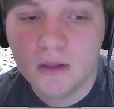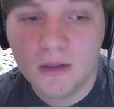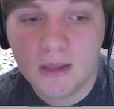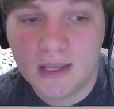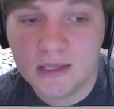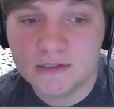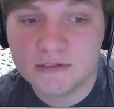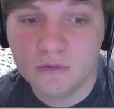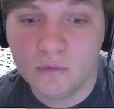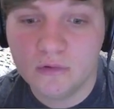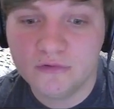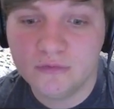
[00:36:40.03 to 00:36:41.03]
and
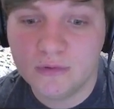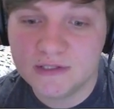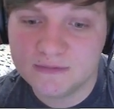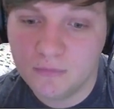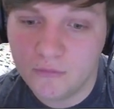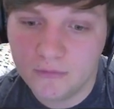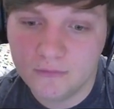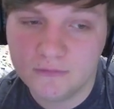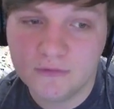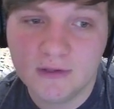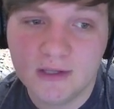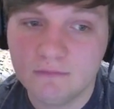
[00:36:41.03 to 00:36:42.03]
loyal to his morals,
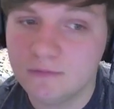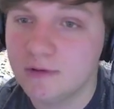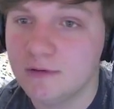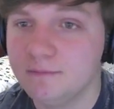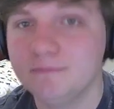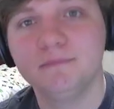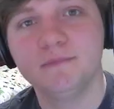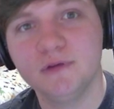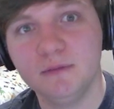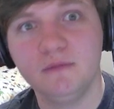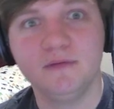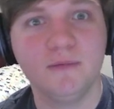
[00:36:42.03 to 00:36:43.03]
even though
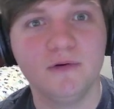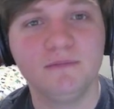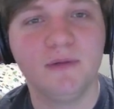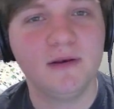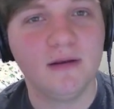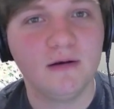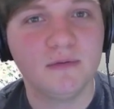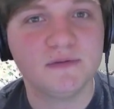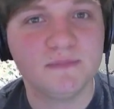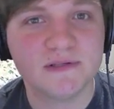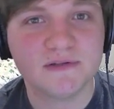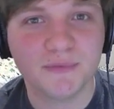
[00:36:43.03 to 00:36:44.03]
some of his morals might not always
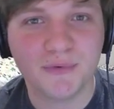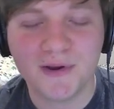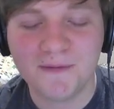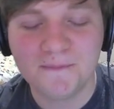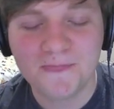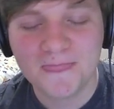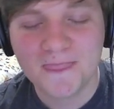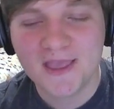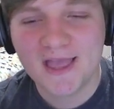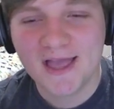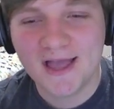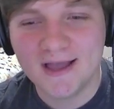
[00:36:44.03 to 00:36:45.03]
be so great.
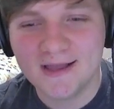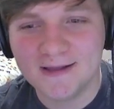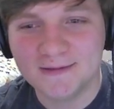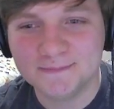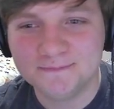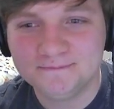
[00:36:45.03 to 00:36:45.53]
But